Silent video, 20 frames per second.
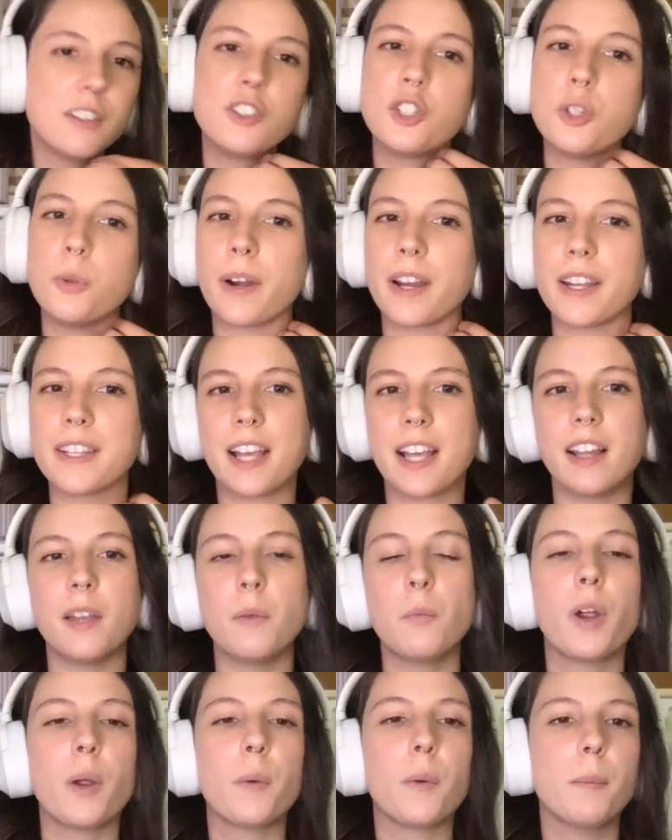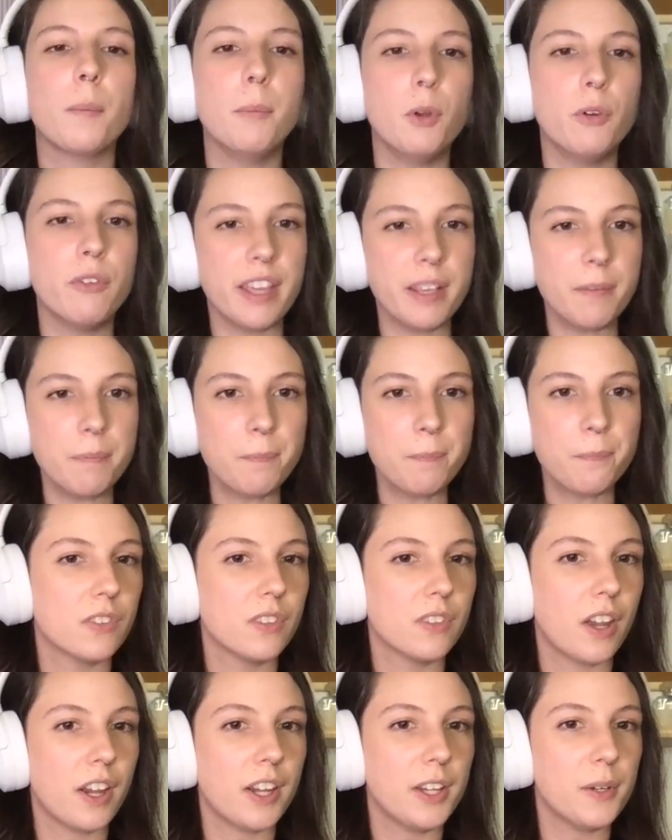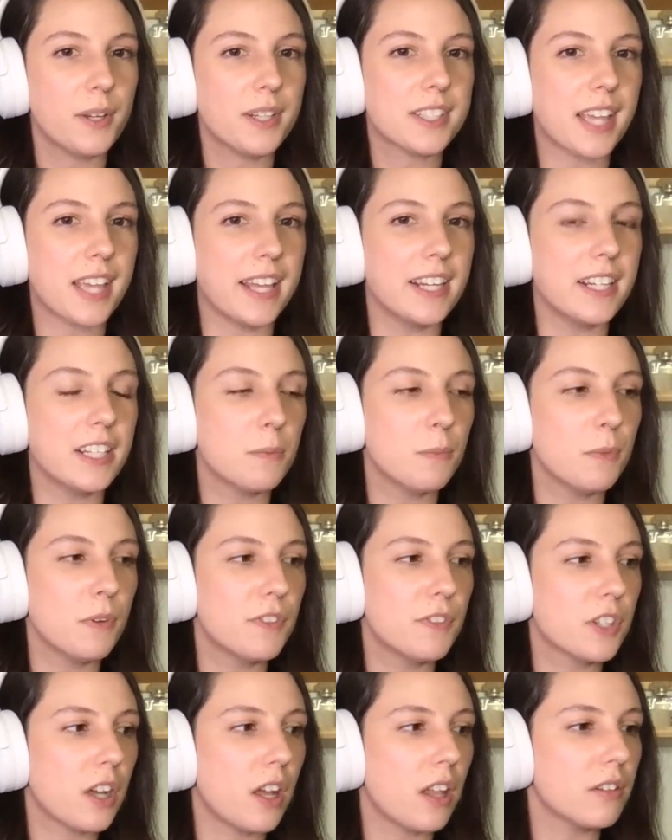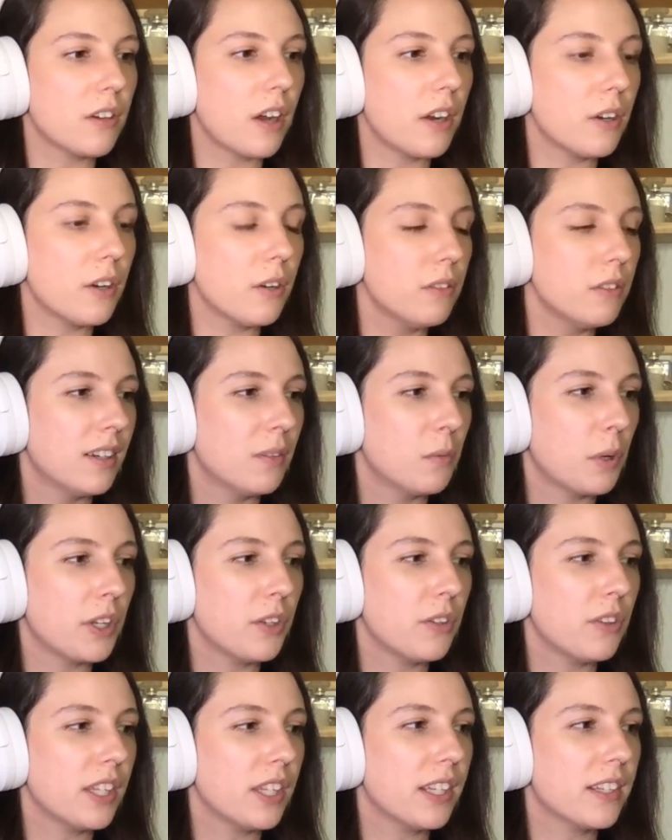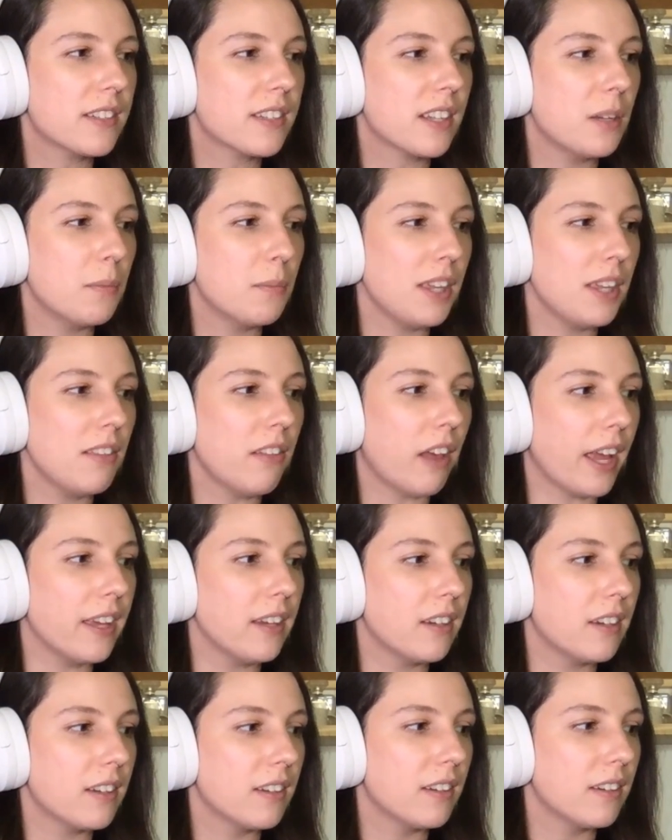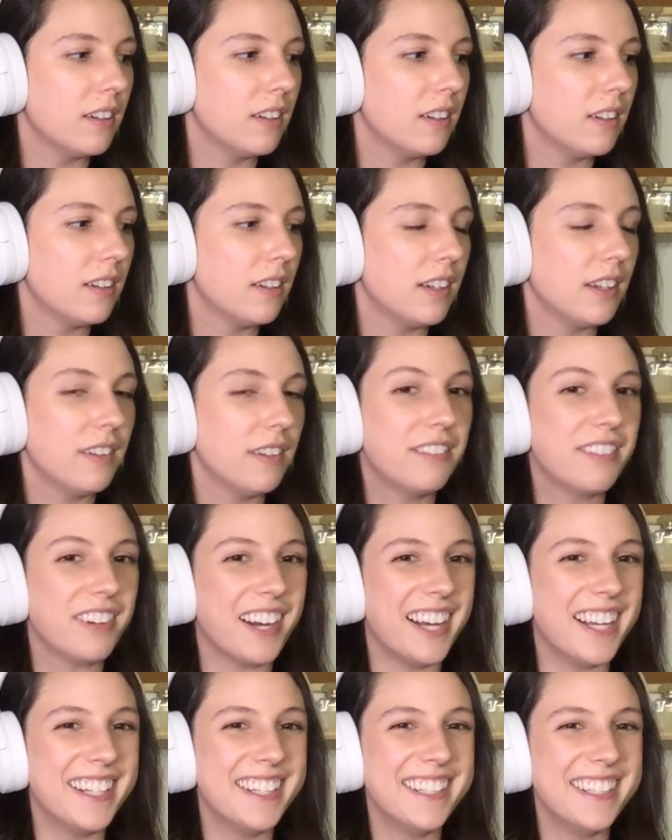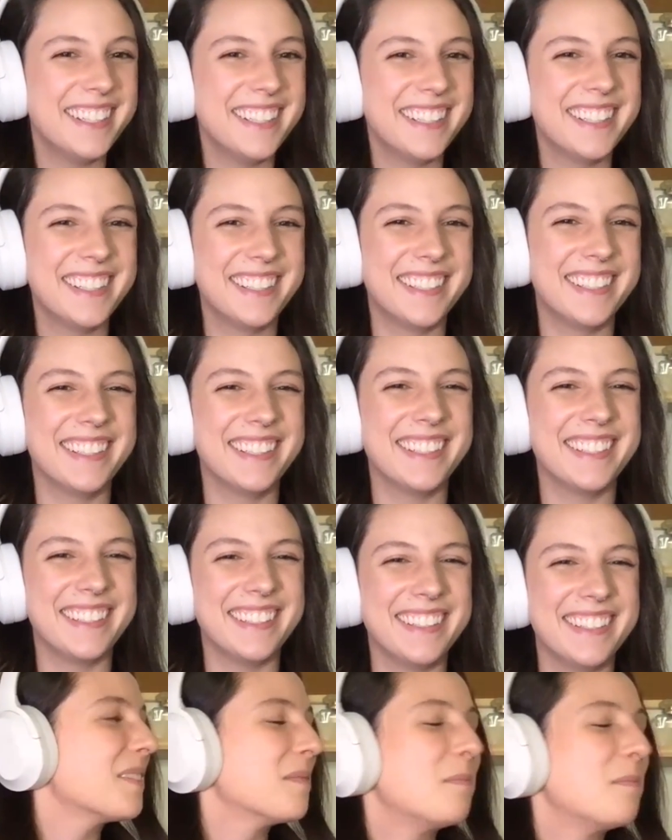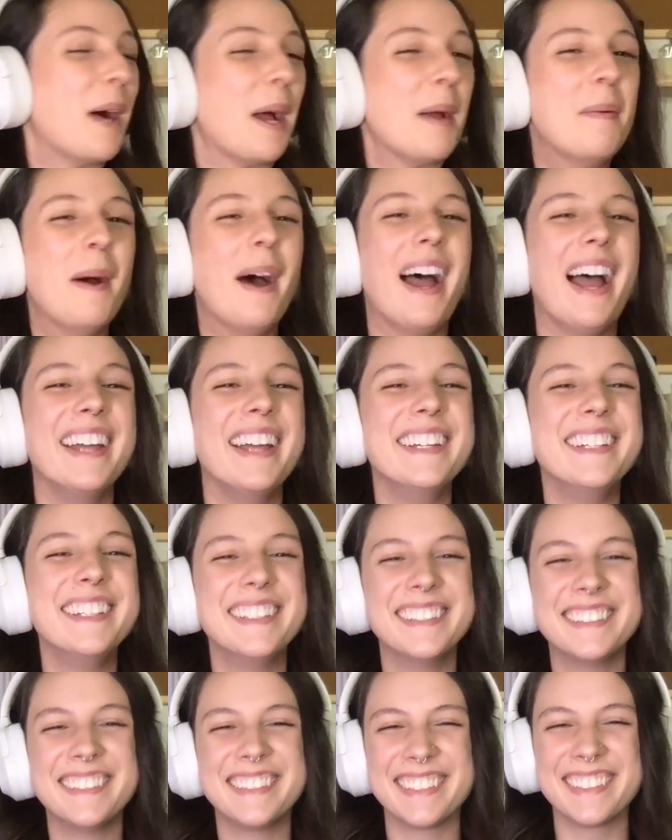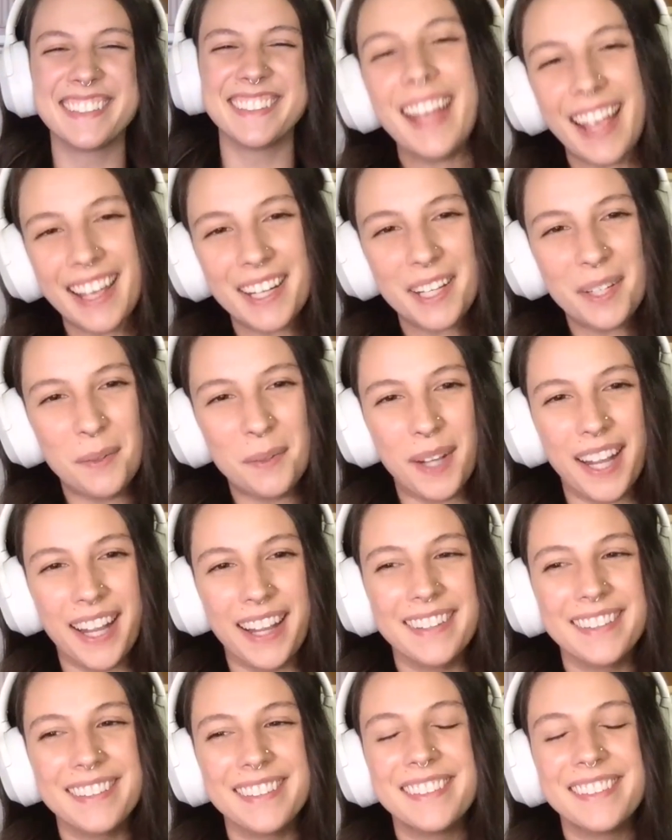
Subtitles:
Do you want to tell them where we're moving? Are you excited to move to Colorado? What do you think it's going to be like? Fun? Bye-bye. Anyway,